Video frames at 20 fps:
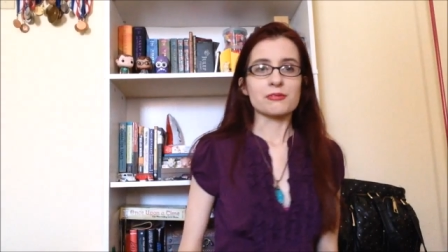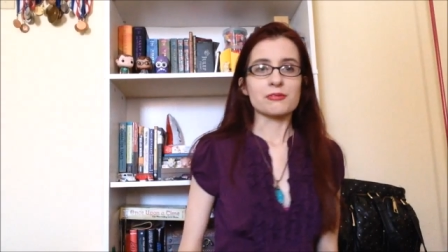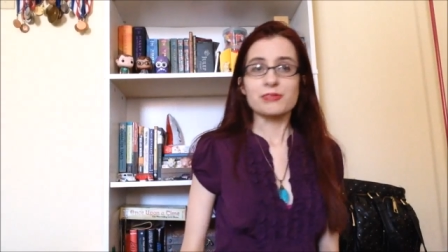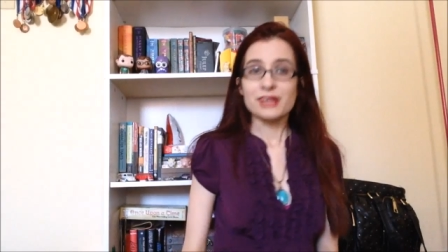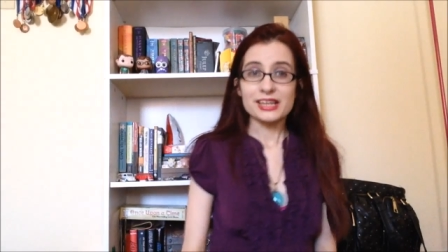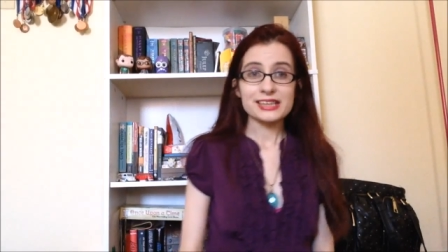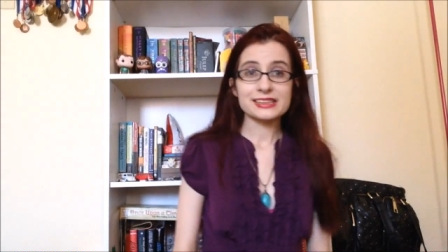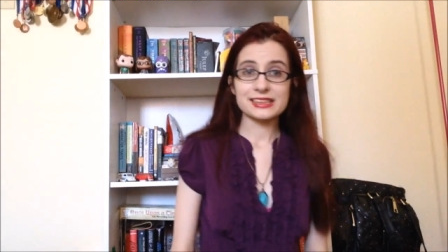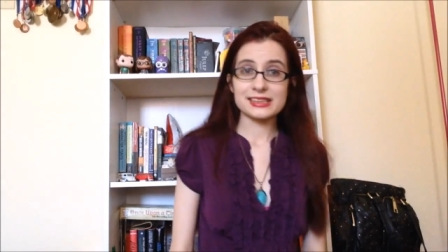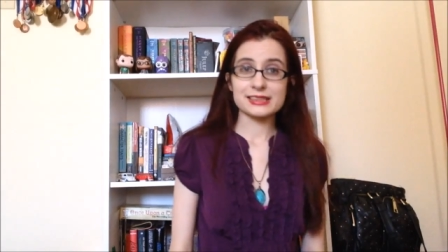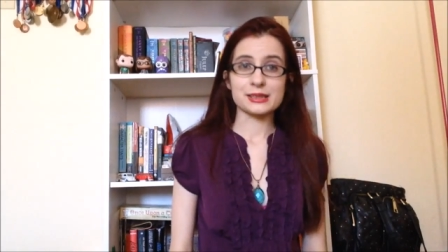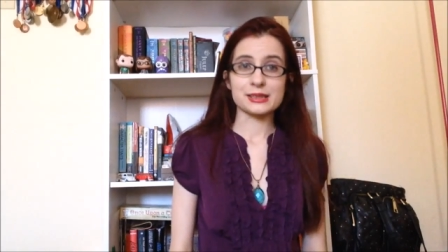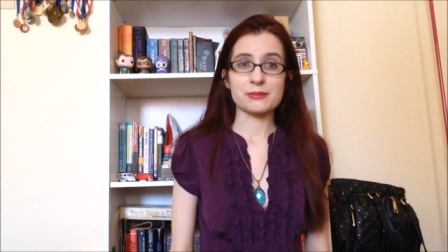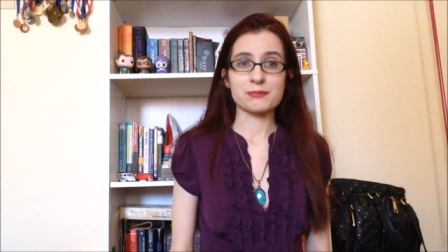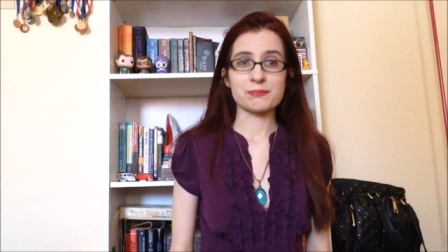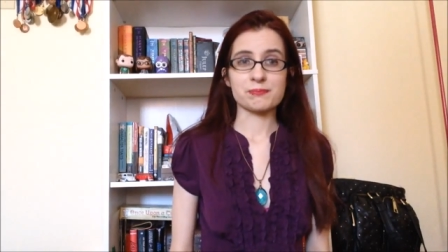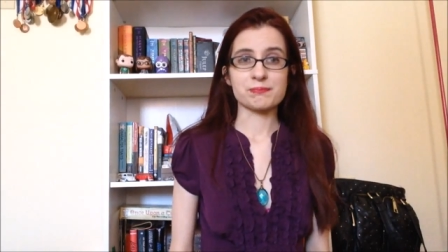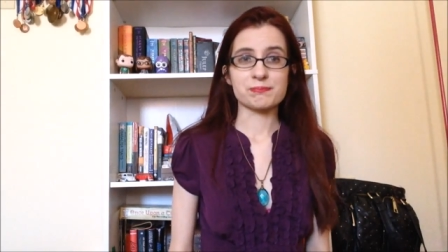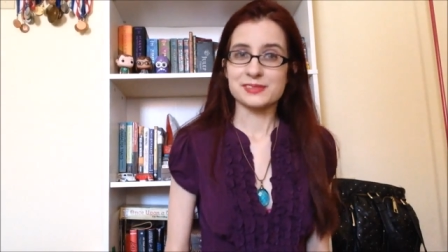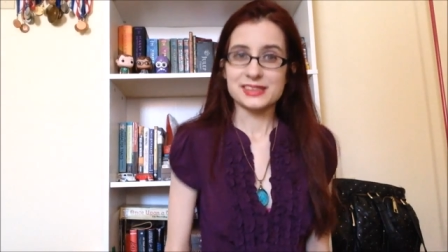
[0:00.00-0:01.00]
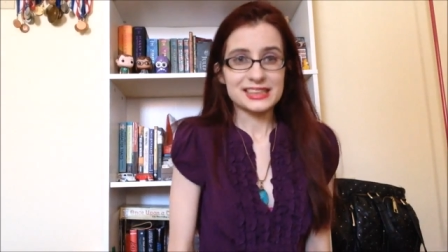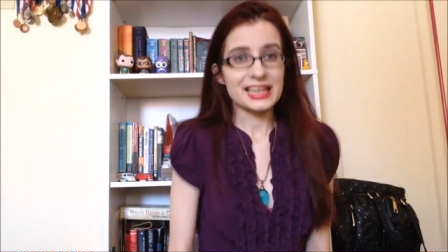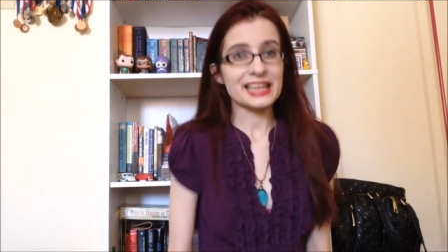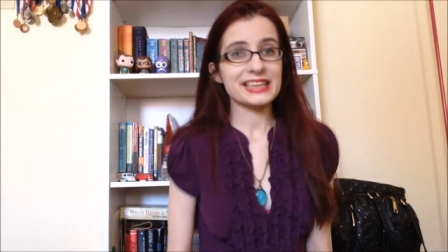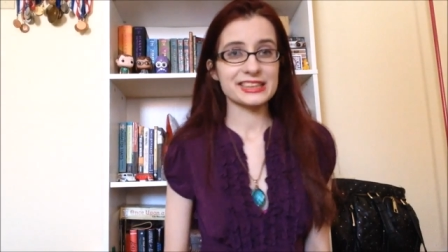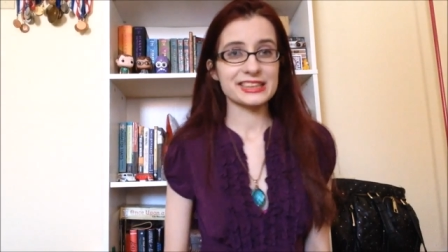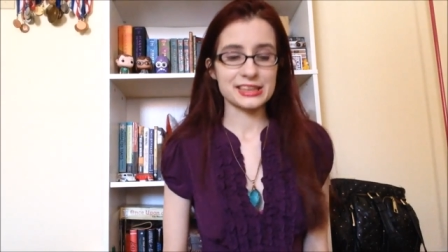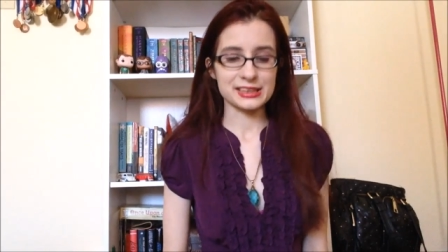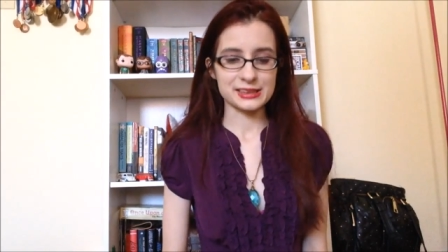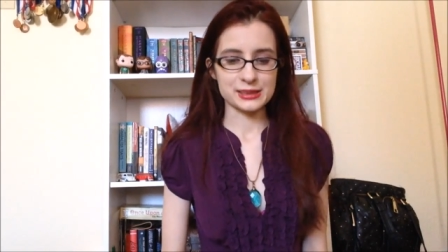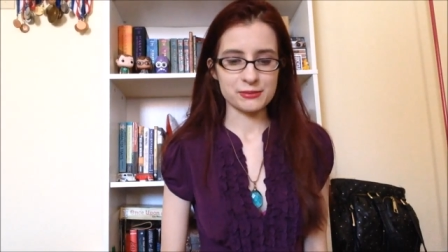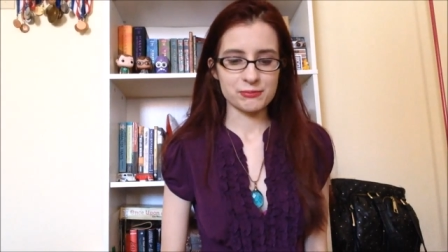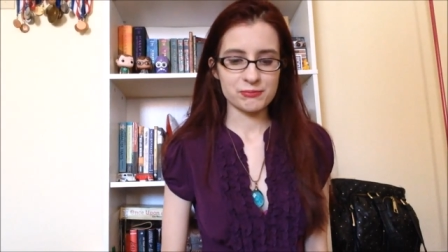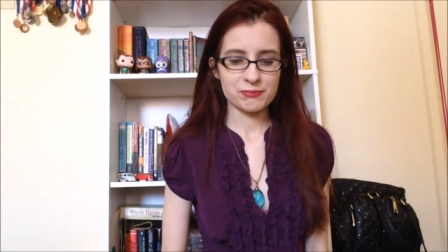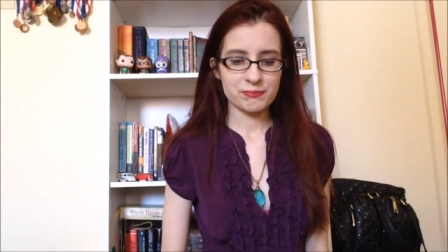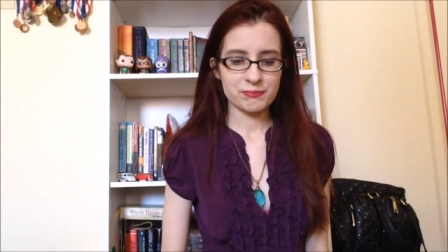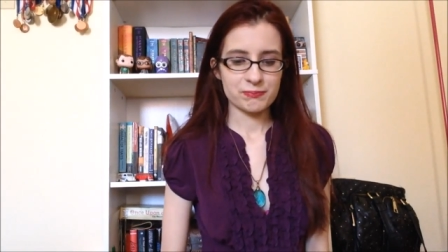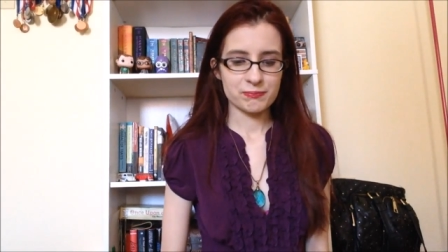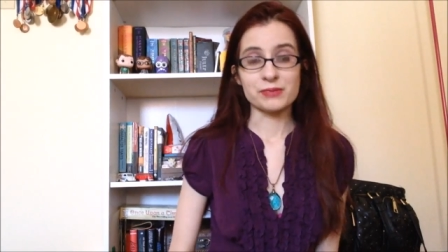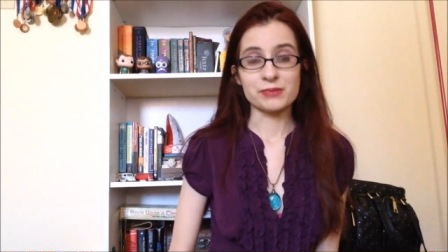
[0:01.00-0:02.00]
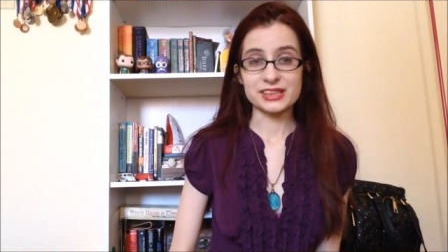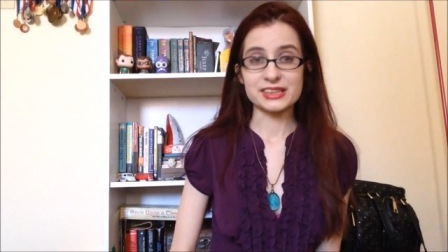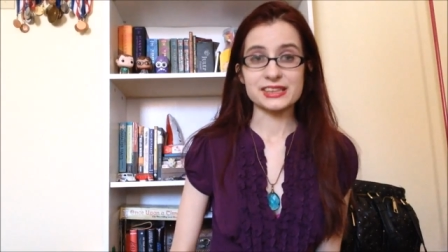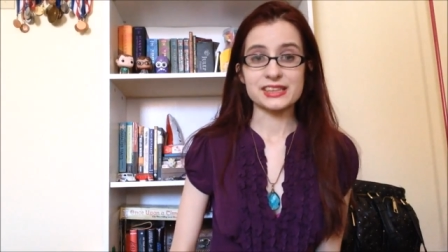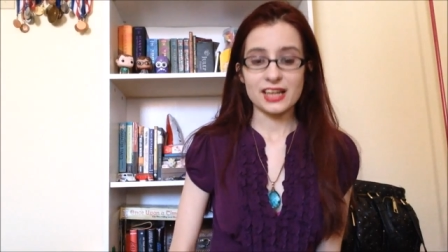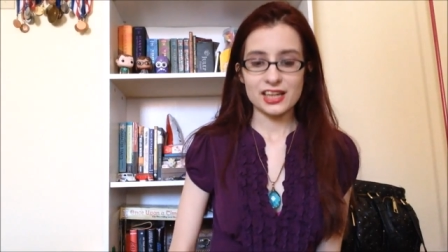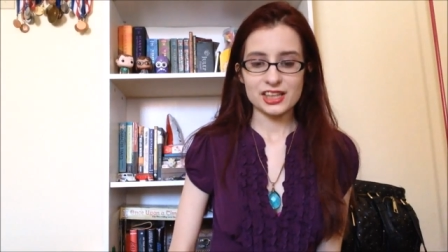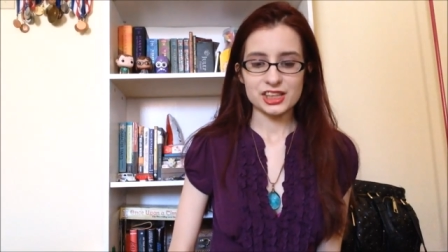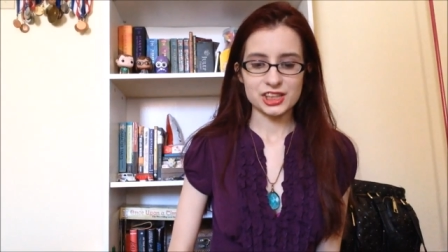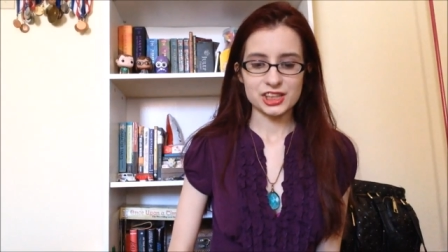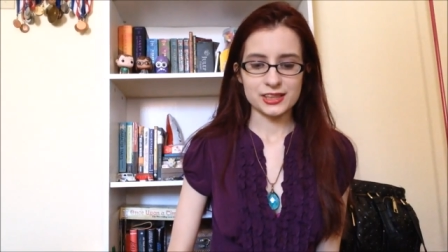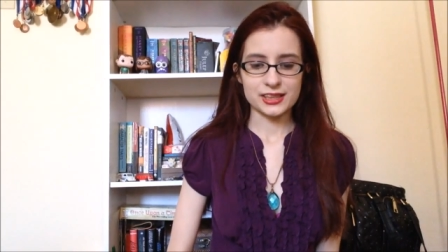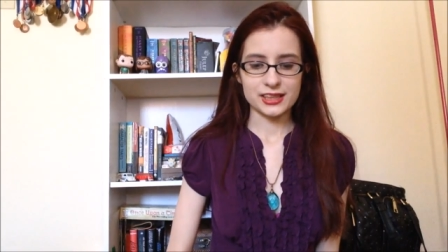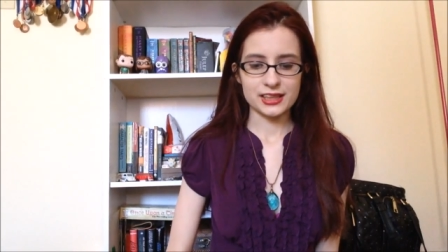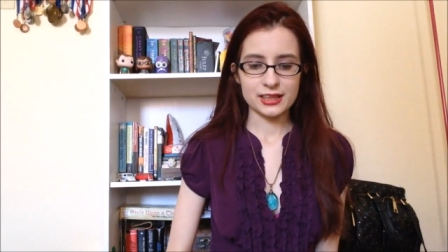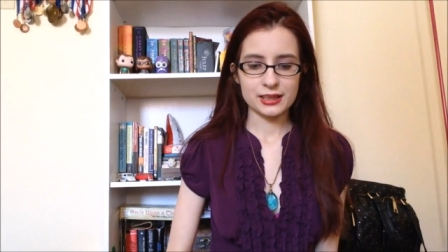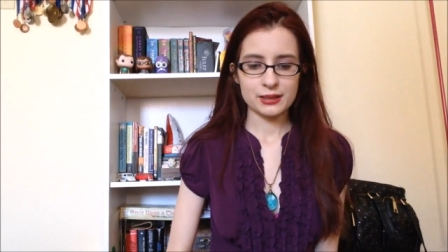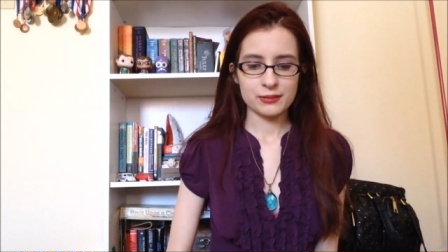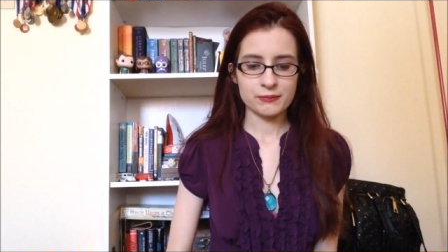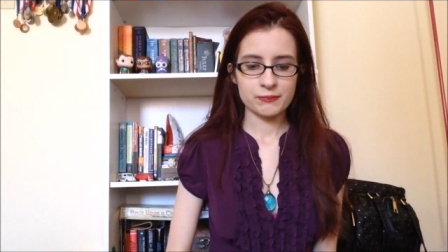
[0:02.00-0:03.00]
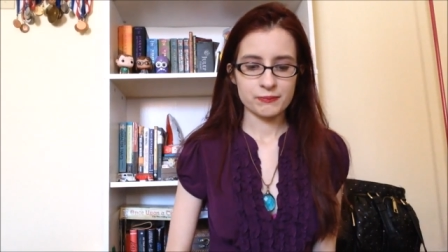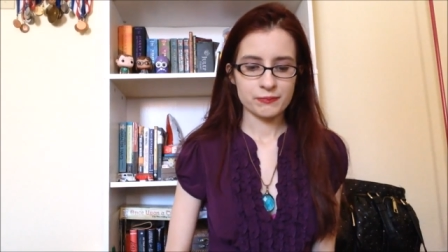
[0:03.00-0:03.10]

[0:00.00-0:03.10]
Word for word: Racism, sexism, misogyny,